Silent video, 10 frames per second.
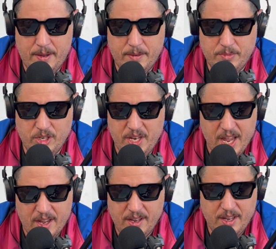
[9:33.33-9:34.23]
So
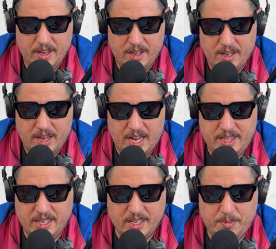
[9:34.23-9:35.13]
yeah, I
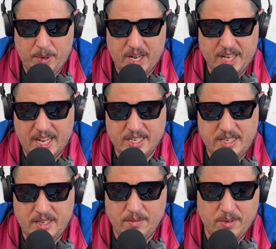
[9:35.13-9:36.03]
think this podcast
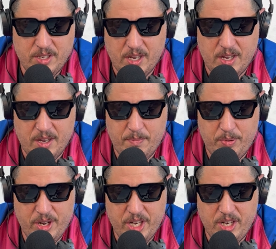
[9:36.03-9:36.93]
was a
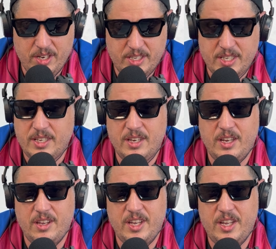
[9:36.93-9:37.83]
pretty
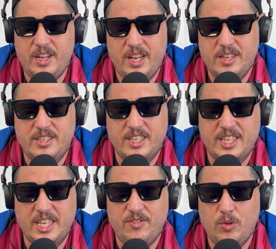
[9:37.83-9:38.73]
good and
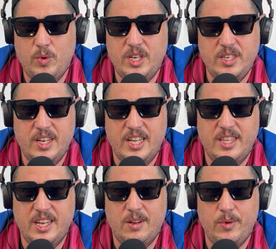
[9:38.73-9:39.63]
successful one. I
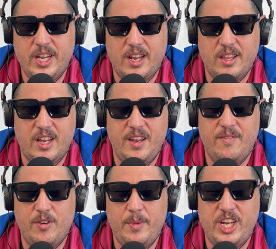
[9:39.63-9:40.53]
think we got a lot of
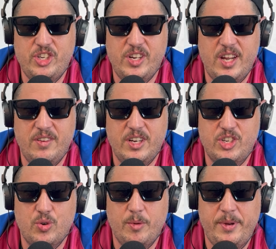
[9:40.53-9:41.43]
information out in a
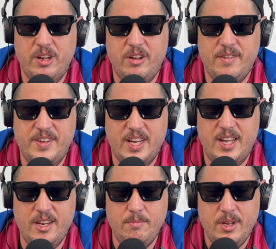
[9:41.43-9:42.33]
short period of
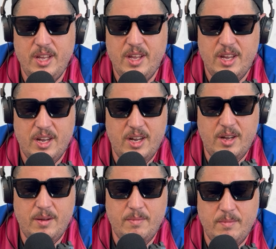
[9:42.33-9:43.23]
time.
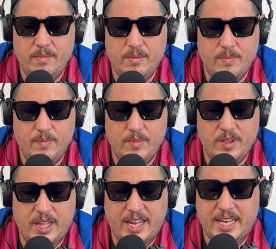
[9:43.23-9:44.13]

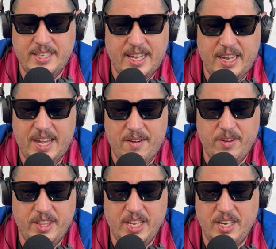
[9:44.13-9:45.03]
Like I say in
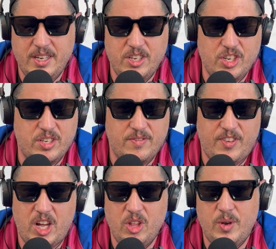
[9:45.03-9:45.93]
everything, just
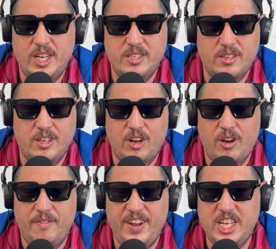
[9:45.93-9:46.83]
follow us on
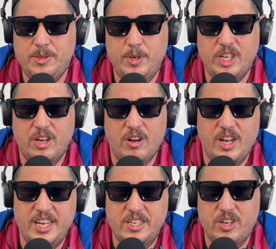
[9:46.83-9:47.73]
our Facebook, our
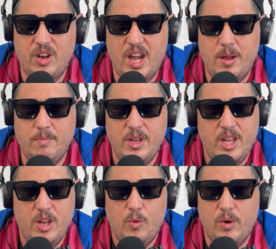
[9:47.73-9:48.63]
Instagram.
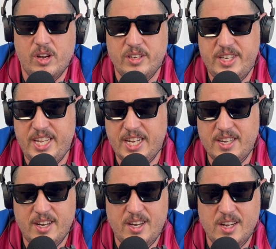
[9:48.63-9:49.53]
We're on
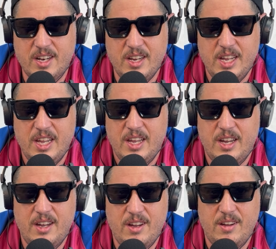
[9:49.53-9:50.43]
TikTok.
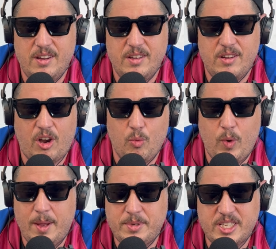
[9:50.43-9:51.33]
Our
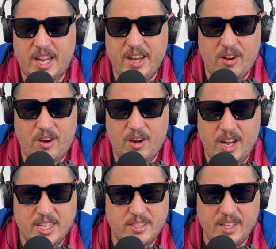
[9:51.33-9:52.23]
website,
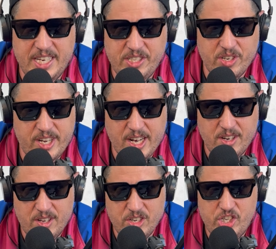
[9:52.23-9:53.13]

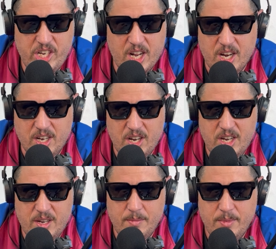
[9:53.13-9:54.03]

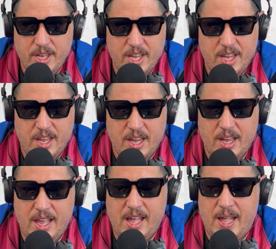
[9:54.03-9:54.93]
rslasertechnology.com.
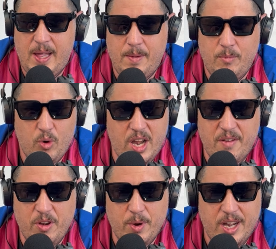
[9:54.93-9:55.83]
We're
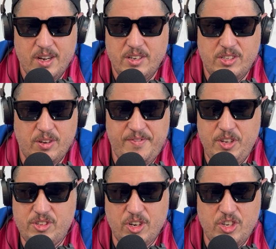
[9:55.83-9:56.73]
everywhere. So if you
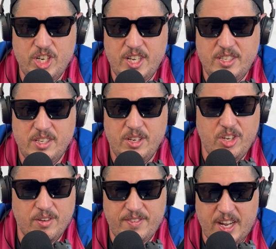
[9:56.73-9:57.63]
search us,
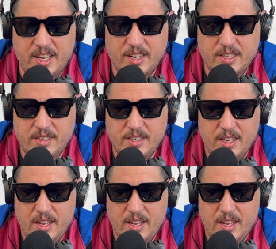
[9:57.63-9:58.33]
you'll find us.